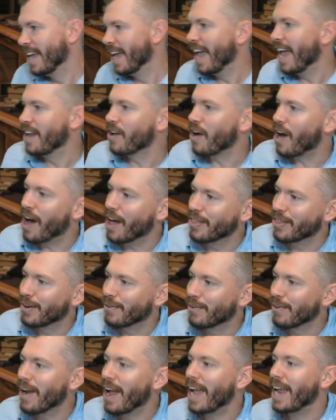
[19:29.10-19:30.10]
And on the
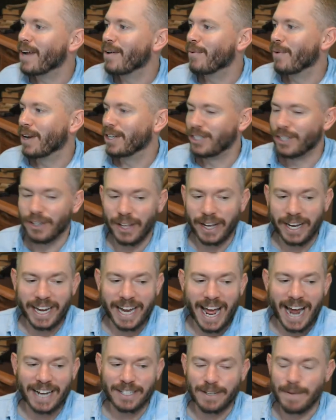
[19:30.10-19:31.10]
right, what you're looking
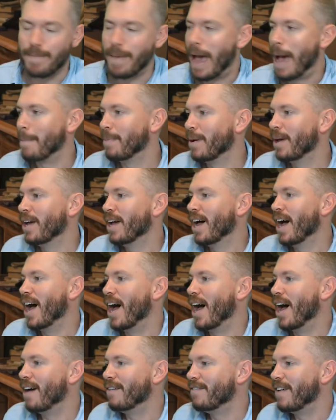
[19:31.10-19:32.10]
at is a map
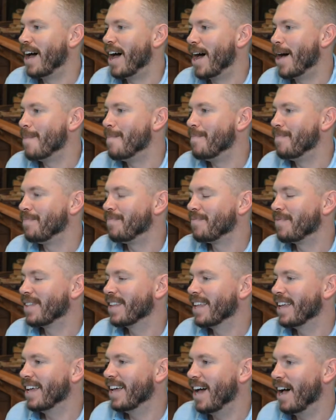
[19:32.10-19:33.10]
of um,
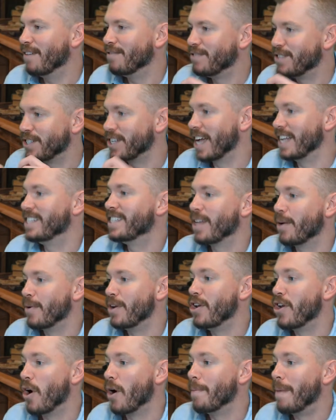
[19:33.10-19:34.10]
of sites that we
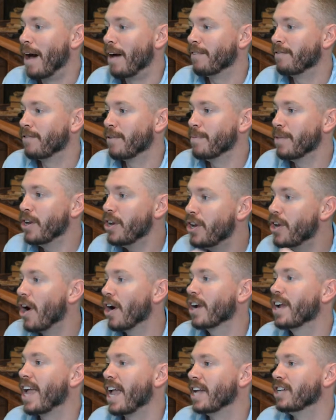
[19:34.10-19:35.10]
know about from the
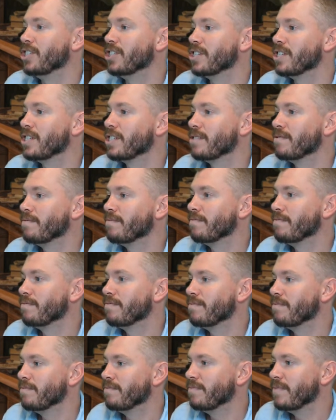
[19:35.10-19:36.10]
Dark Ages
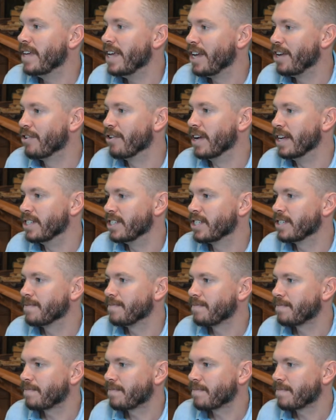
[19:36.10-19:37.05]
in Greece.